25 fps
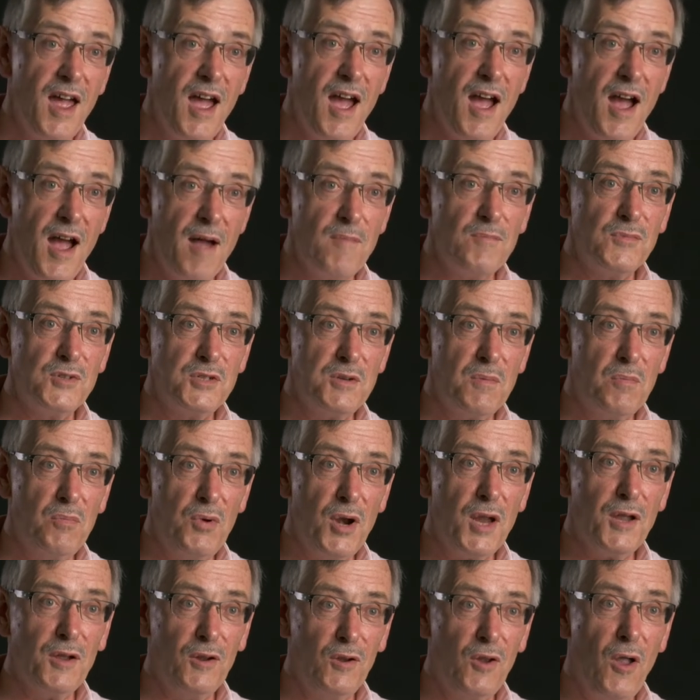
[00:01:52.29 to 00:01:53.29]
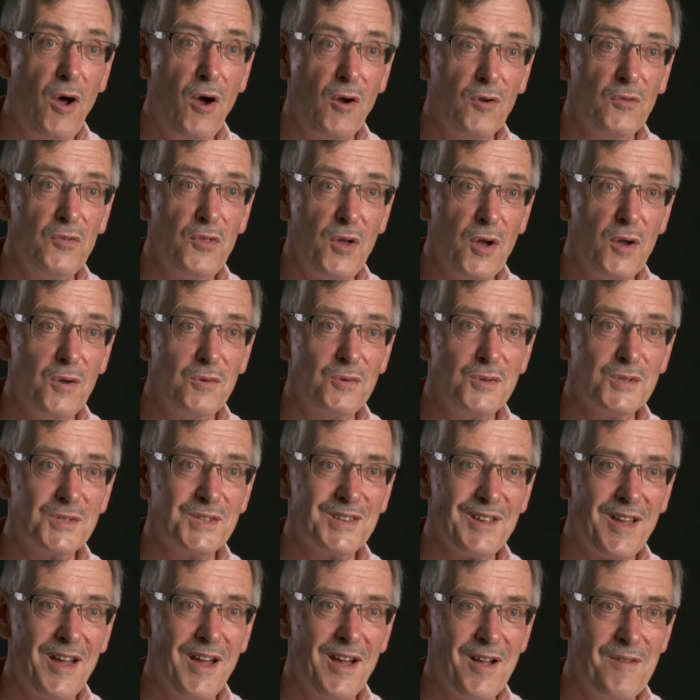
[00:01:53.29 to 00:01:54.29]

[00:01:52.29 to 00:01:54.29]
to bring along those